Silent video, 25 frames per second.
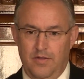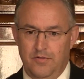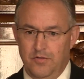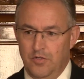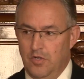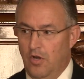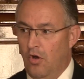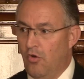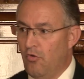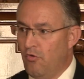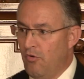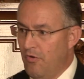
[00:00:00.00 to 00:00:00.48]

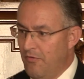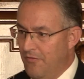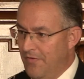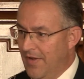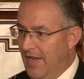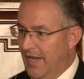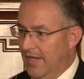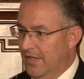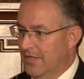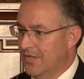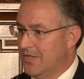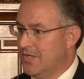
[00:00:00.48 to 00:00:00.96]
No
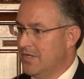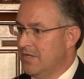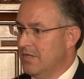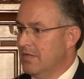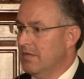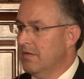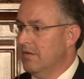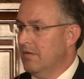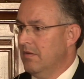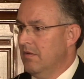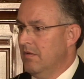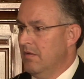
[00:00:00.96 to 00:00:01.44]
revenge,
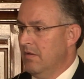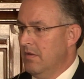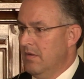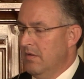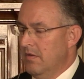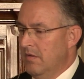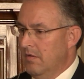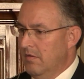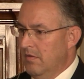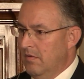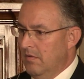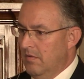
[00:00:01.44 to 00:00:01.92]

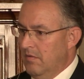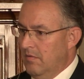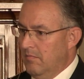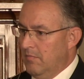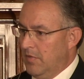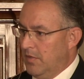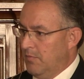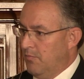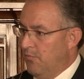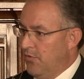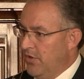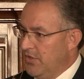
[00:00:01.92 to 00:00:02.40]

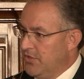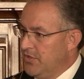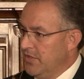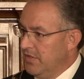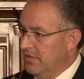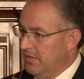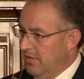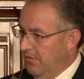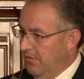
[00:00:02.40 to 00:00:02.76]
but bridging